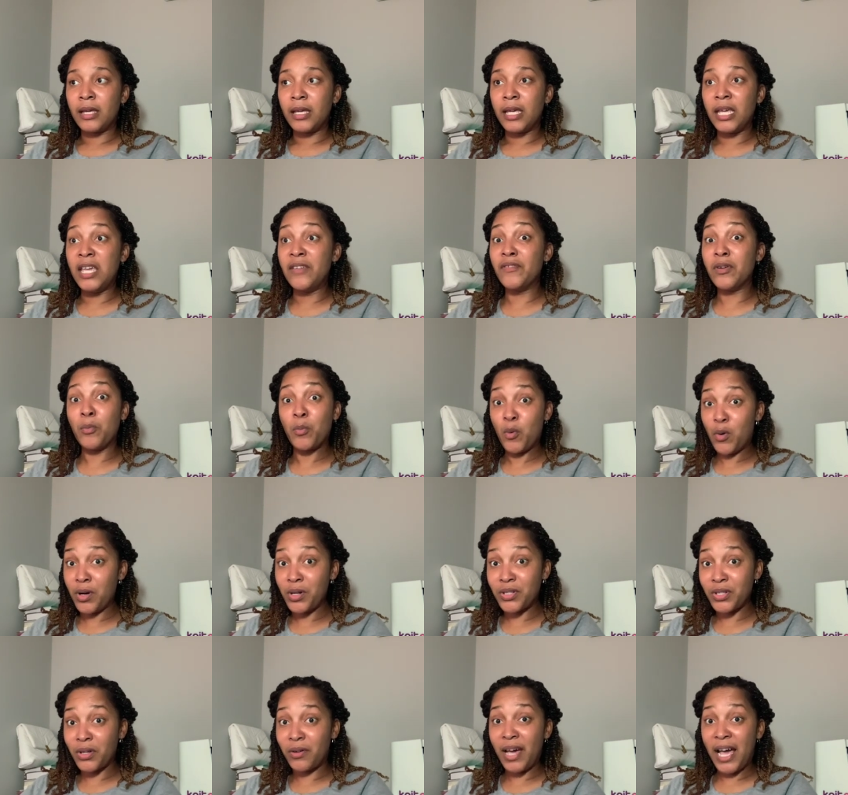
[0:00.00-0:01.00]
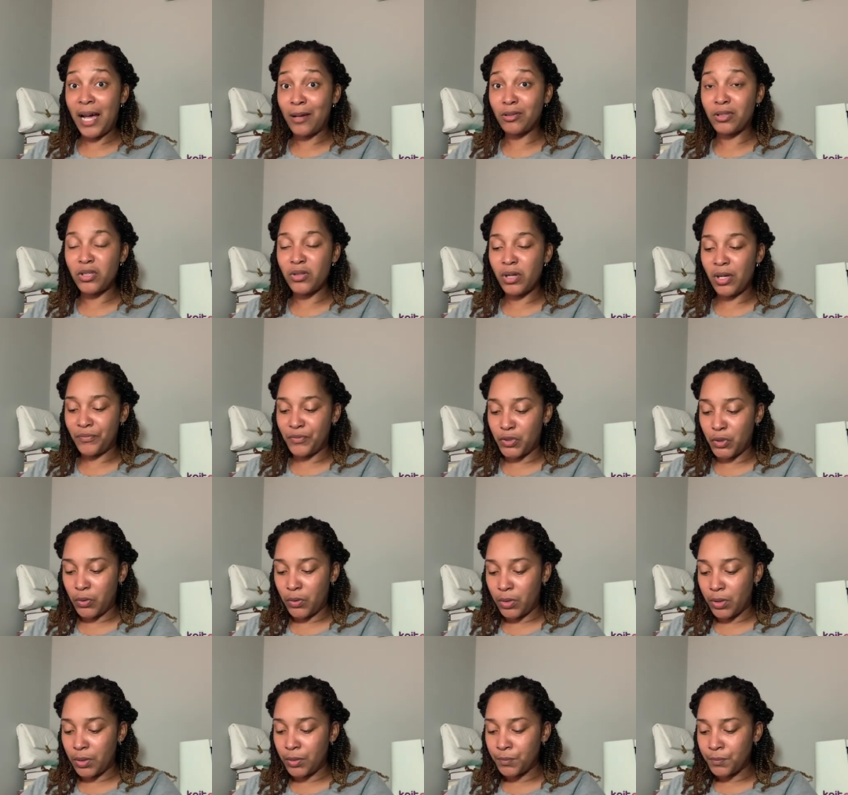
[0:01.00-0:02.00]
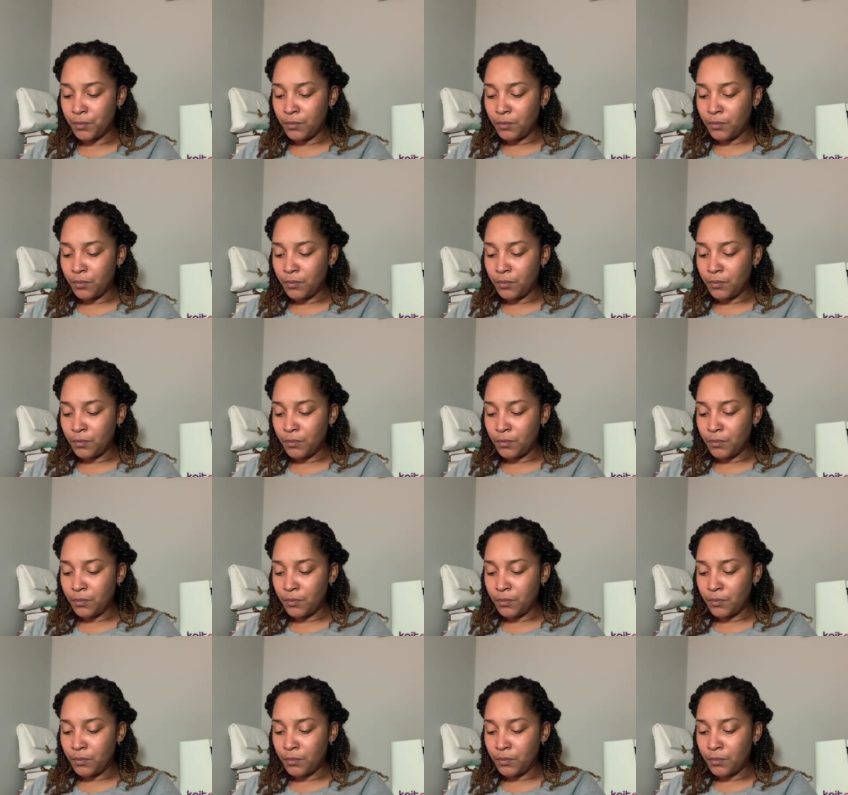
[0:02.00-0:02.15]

even more so after you have joined.